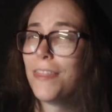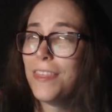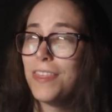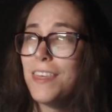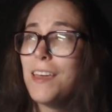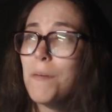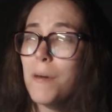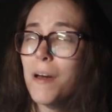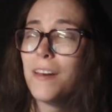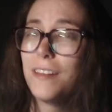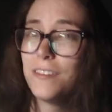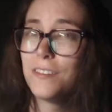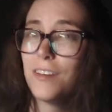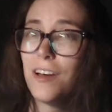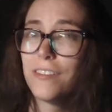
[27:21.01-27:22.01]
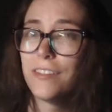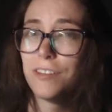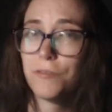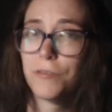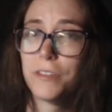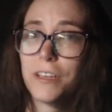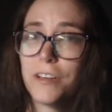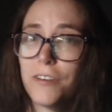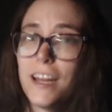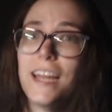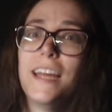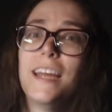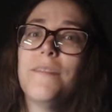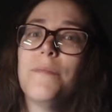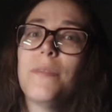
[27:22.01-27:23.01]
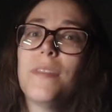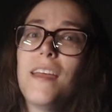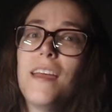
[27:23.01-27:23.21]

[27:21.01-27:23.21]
The thing about his song that's really great